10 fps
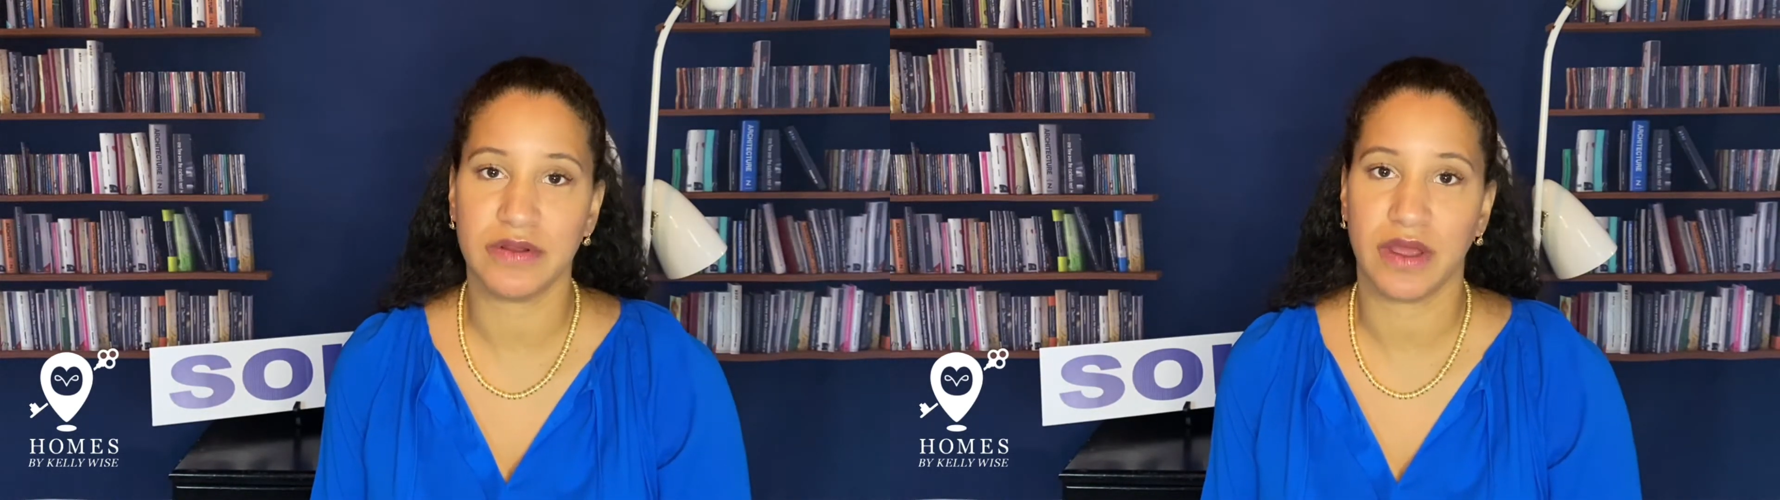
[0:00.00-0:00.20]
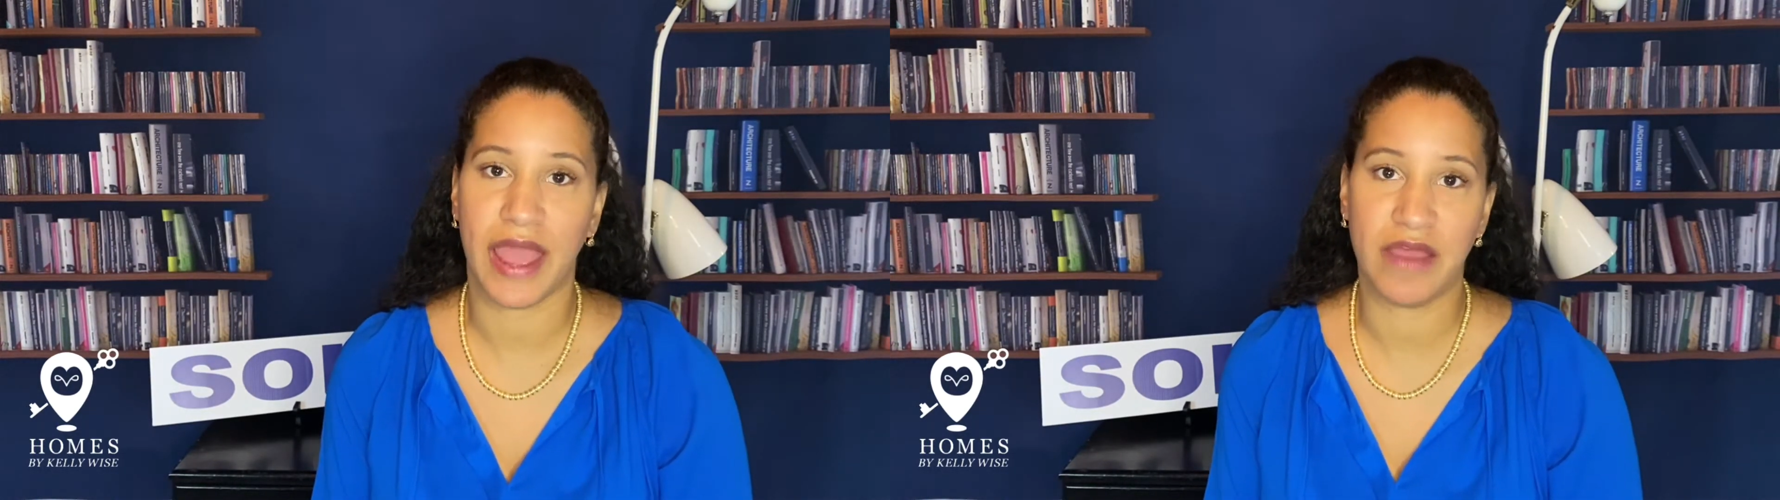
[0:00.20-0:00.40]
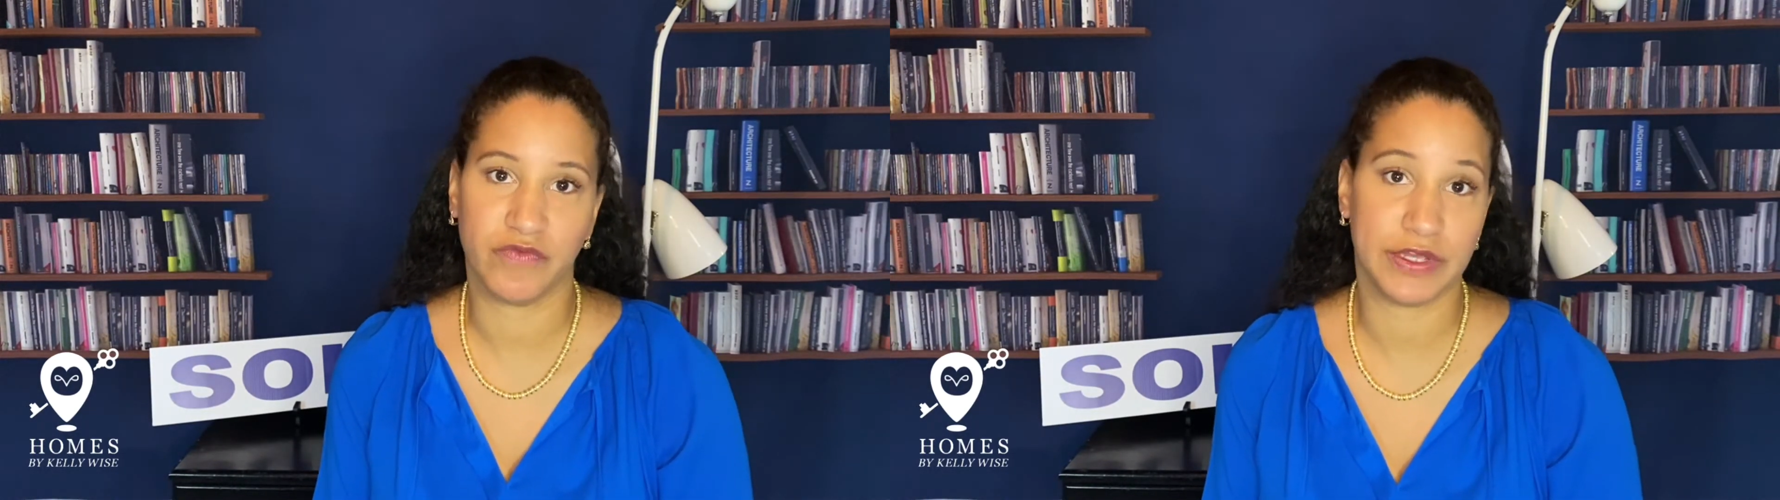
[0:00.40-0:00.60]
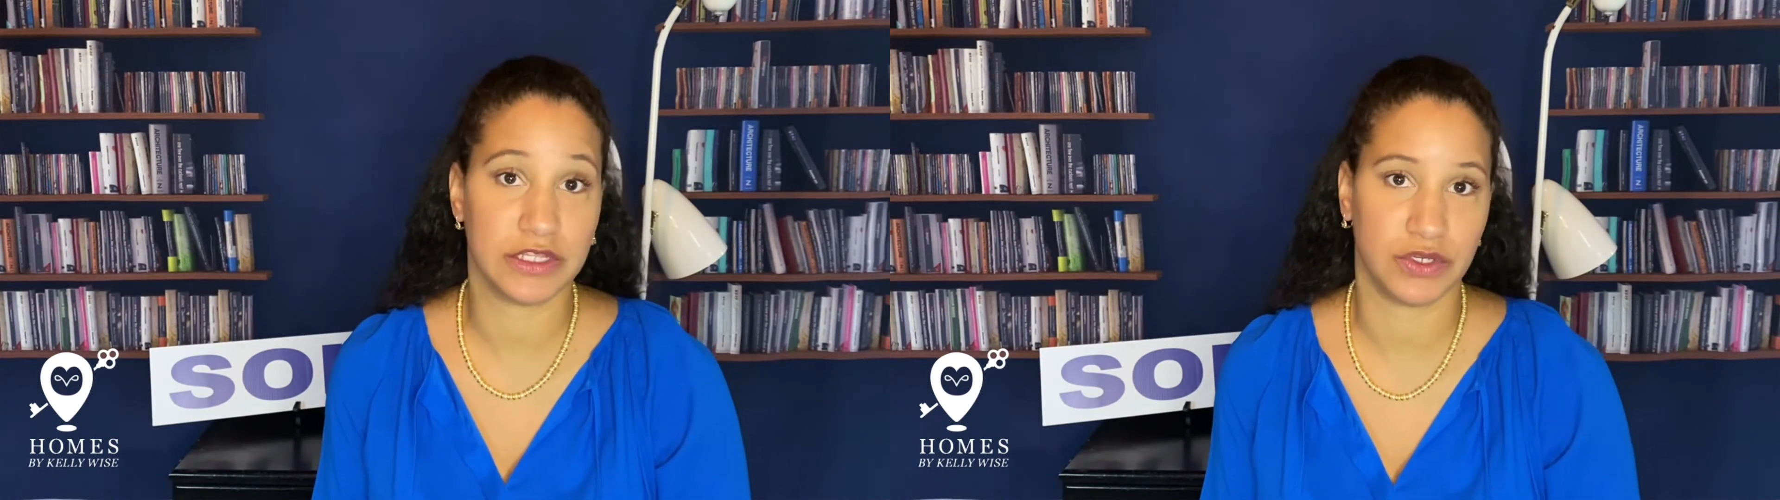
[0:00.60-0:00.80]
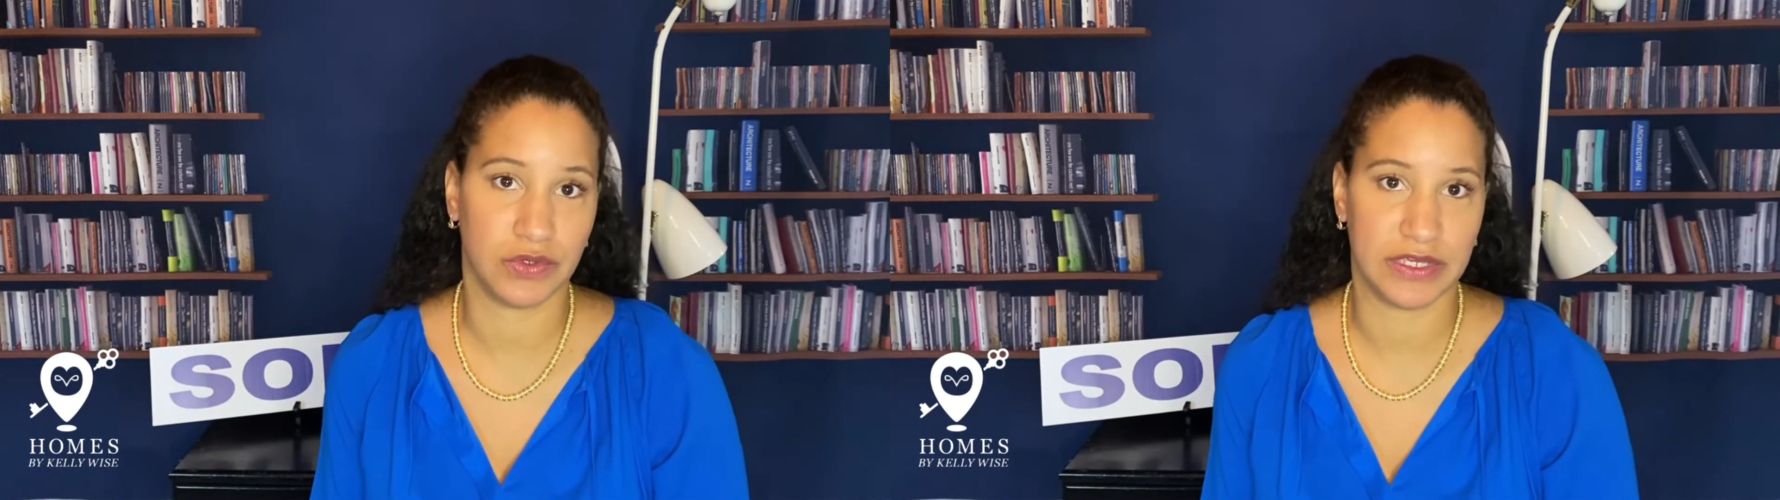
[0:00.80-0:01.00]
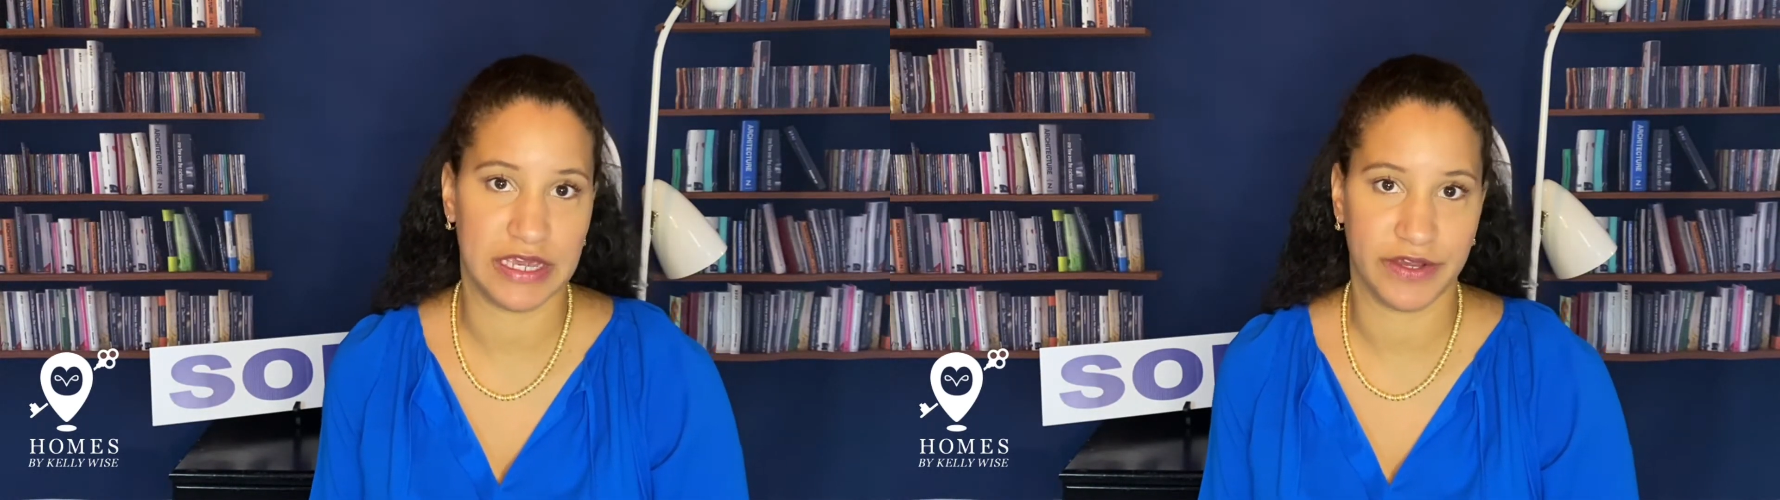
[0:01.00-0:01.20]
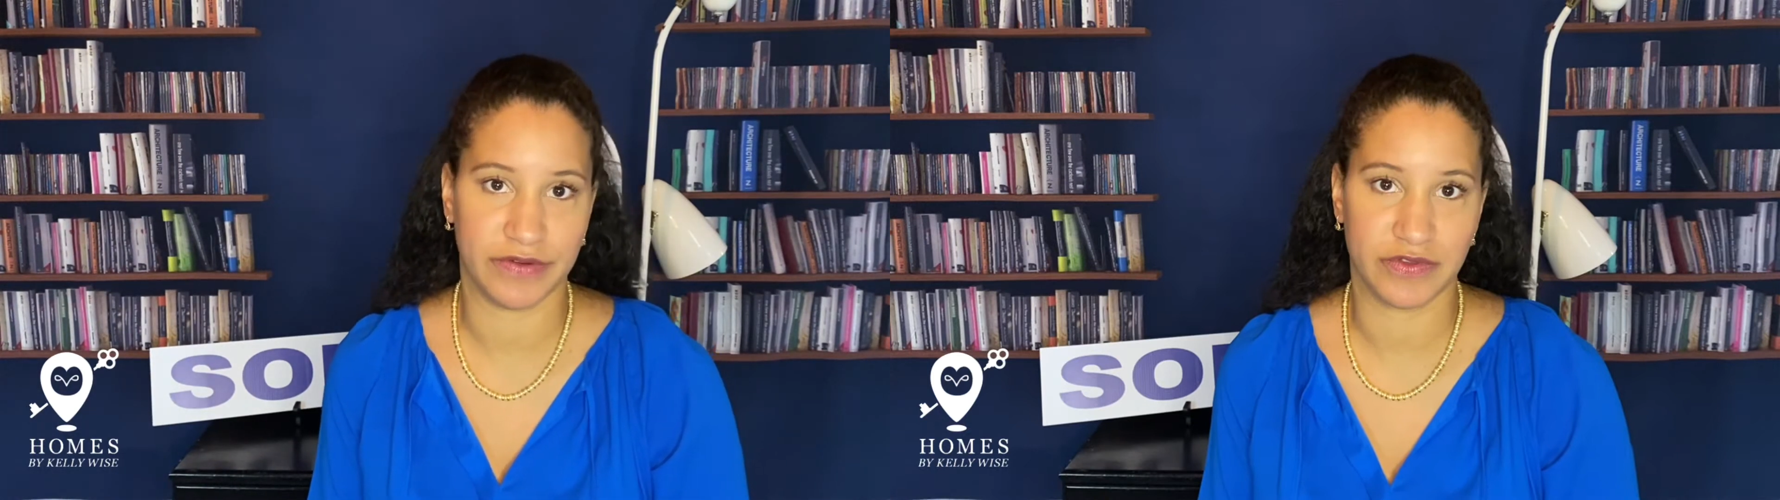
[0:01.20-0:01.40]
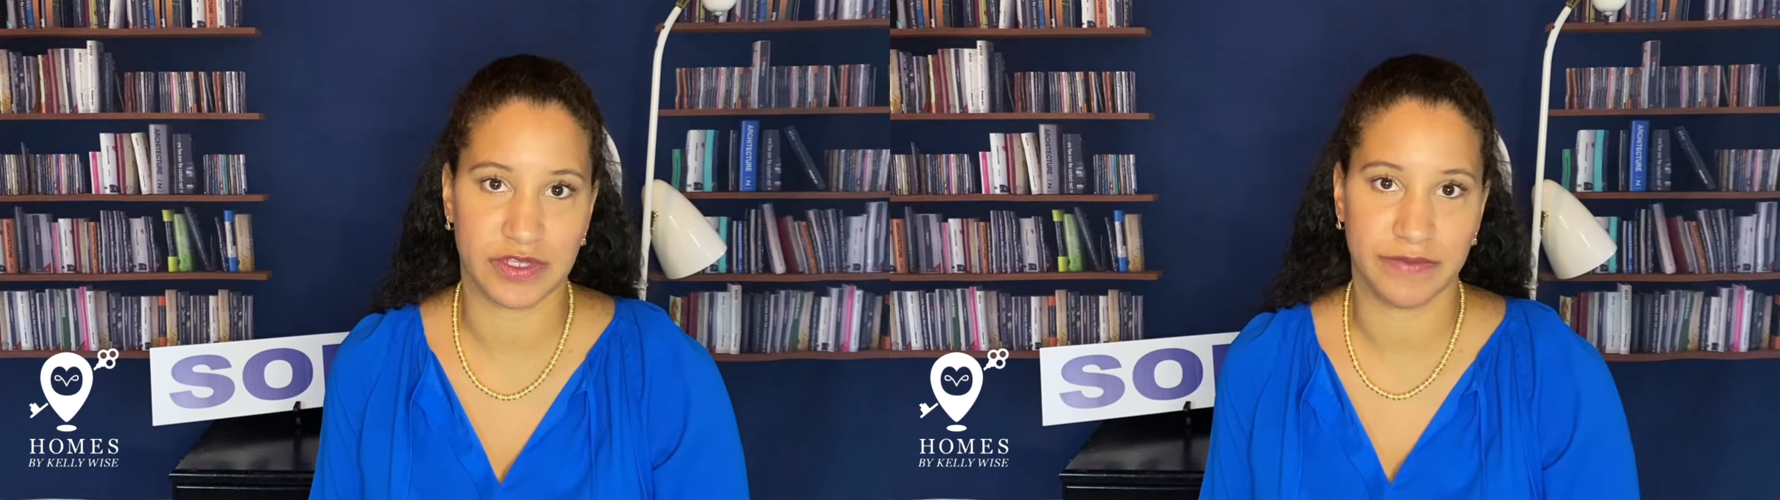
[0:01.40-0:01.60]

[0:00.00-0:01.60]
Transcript: every 2 years.